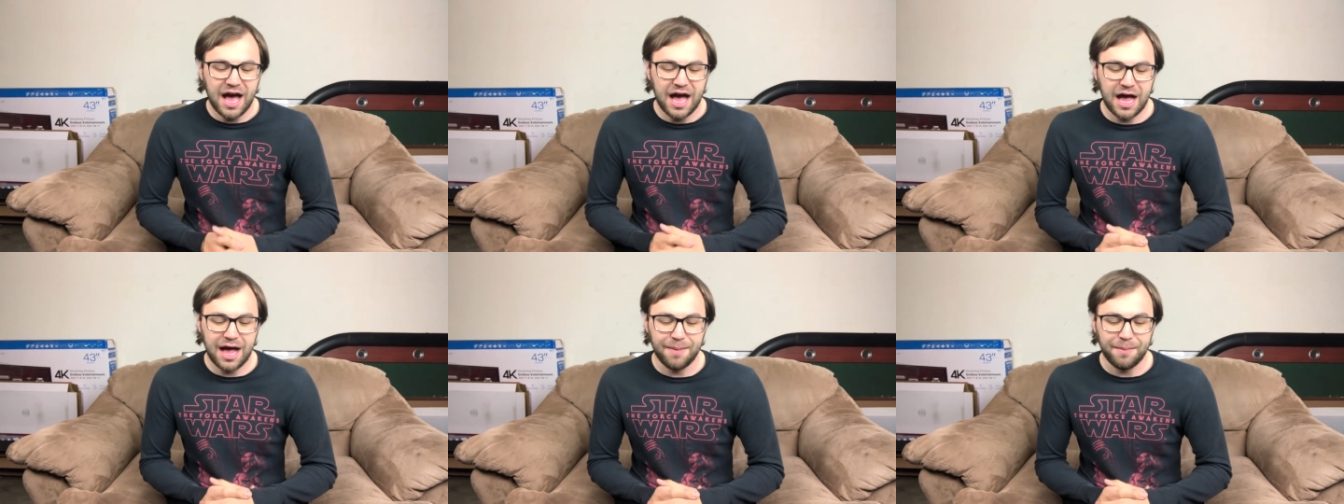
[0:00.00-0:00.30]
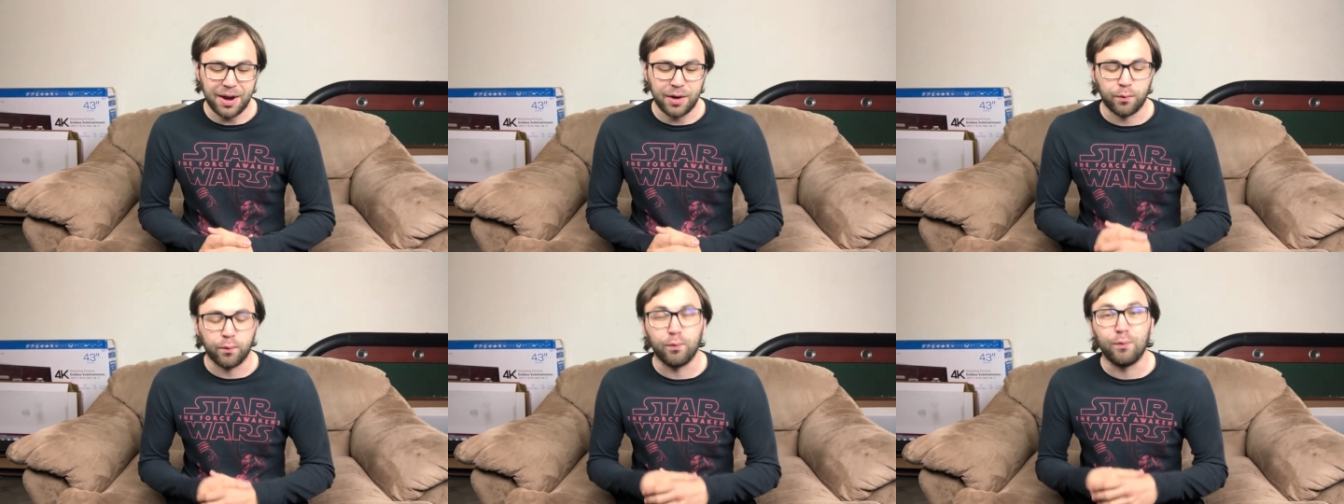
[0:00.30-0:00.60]

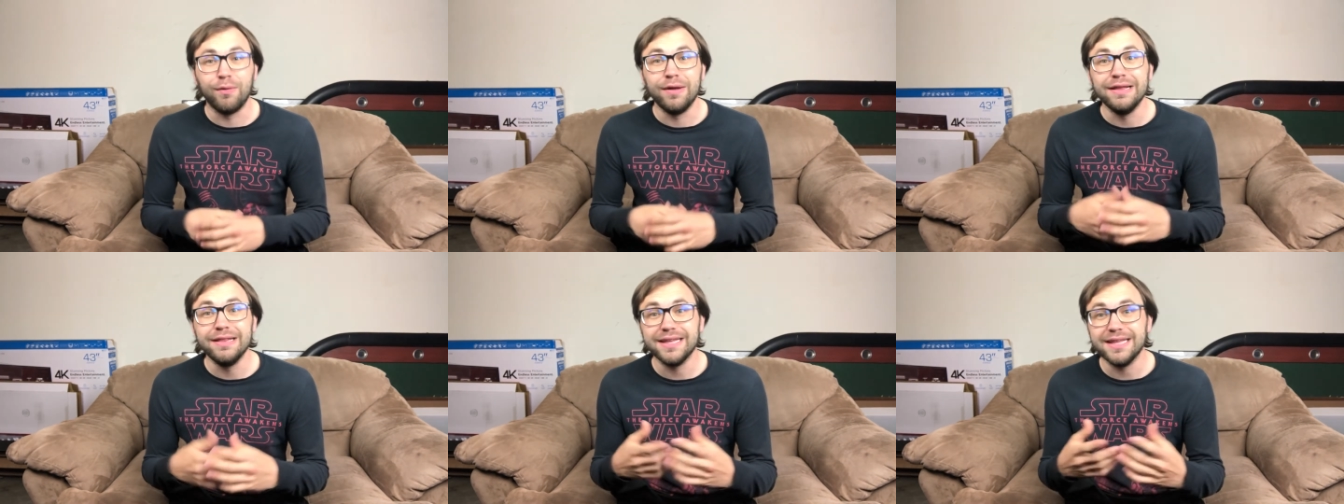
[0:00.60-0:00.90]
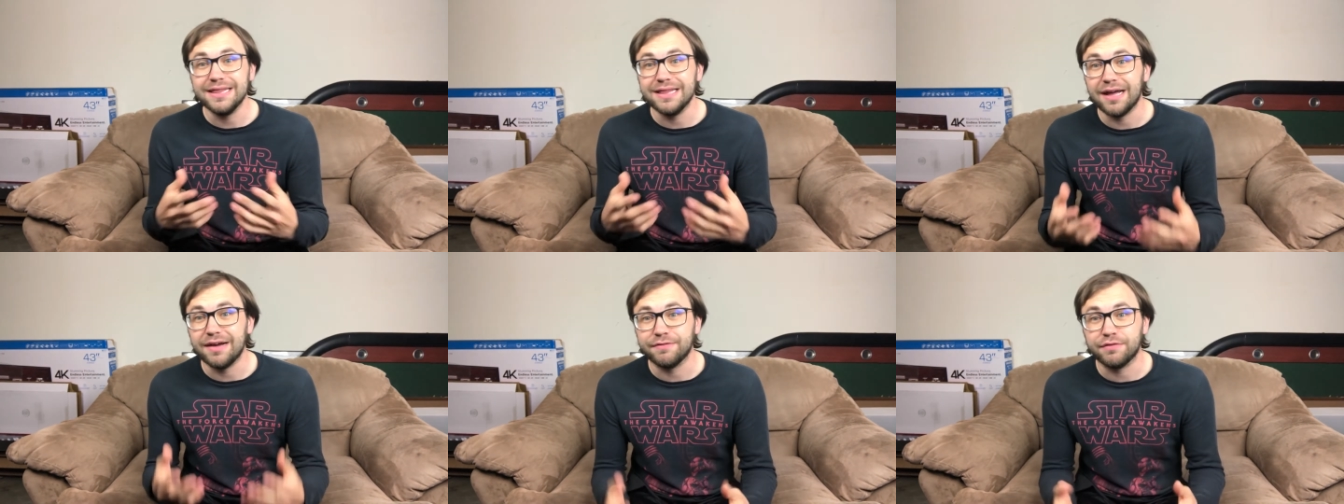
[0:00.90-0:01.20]
I really
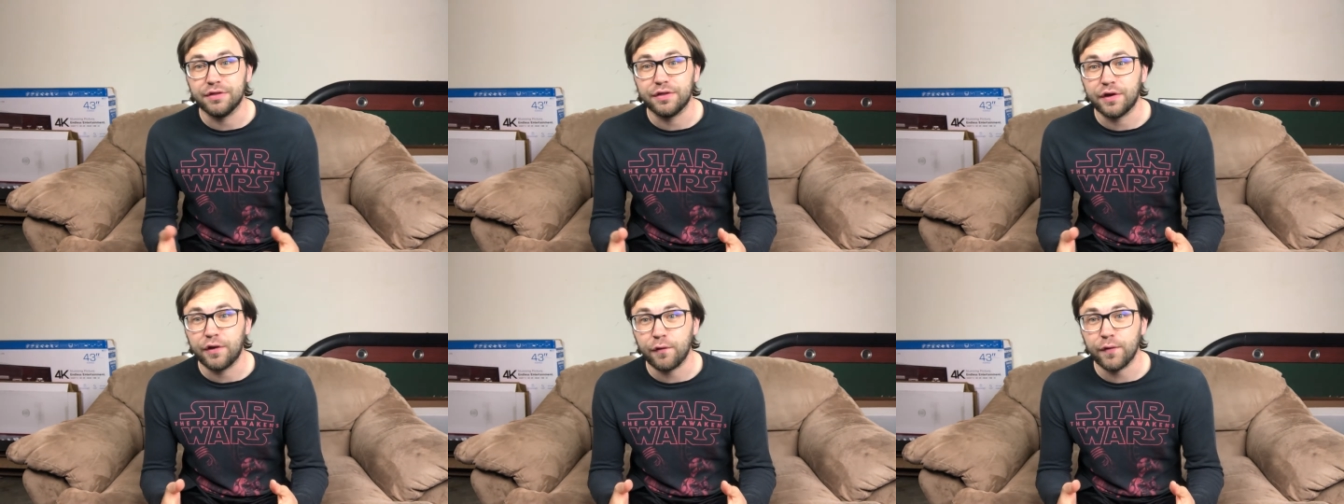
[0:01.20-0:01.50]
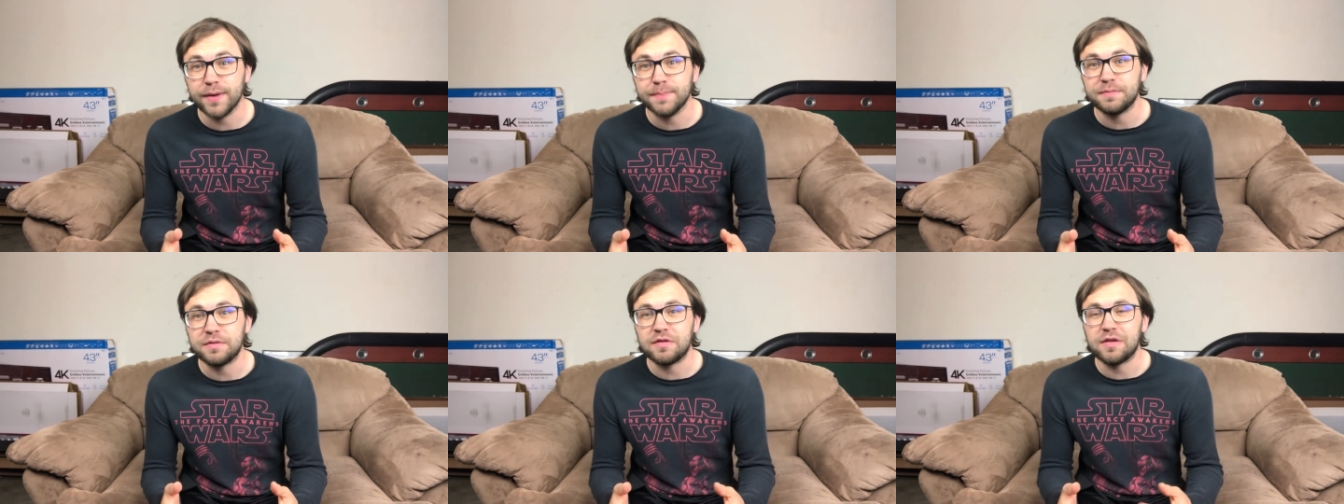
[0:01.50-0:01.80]
loved the
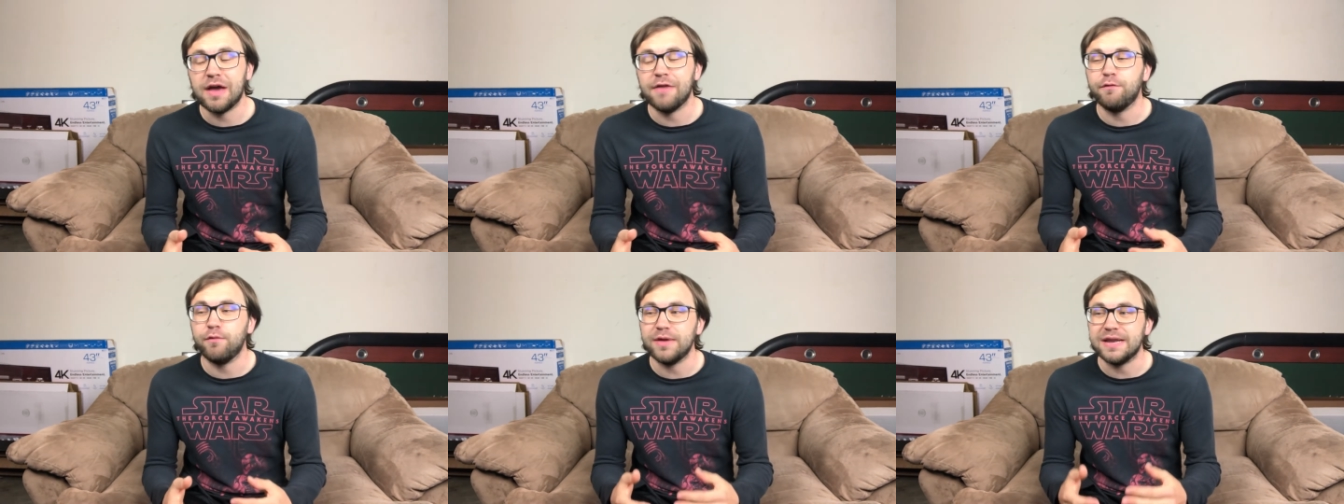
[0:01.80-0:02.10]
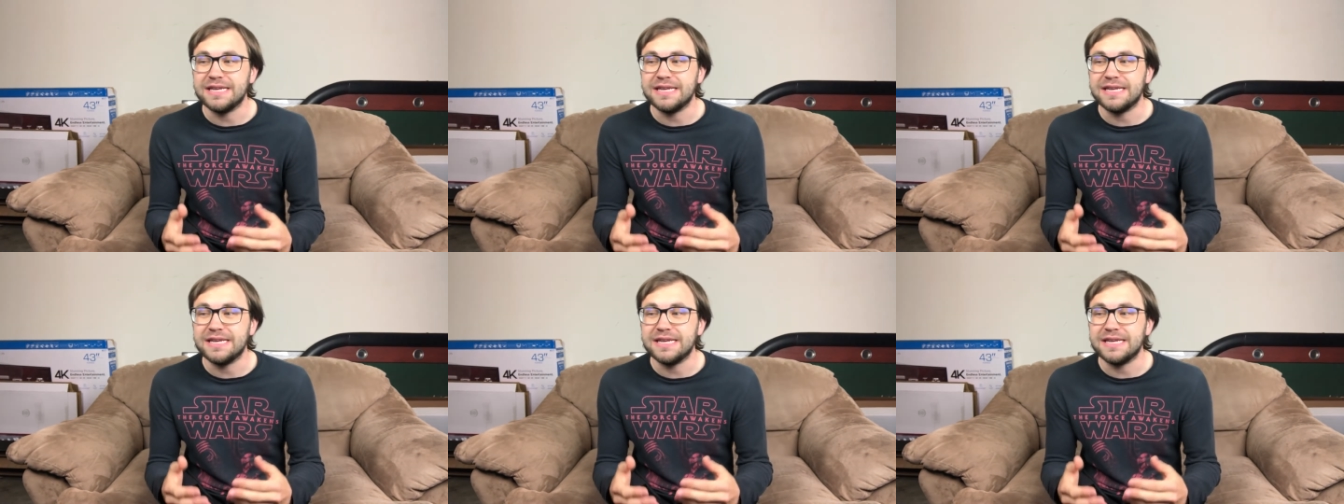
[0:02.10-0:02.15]
crypt stuff.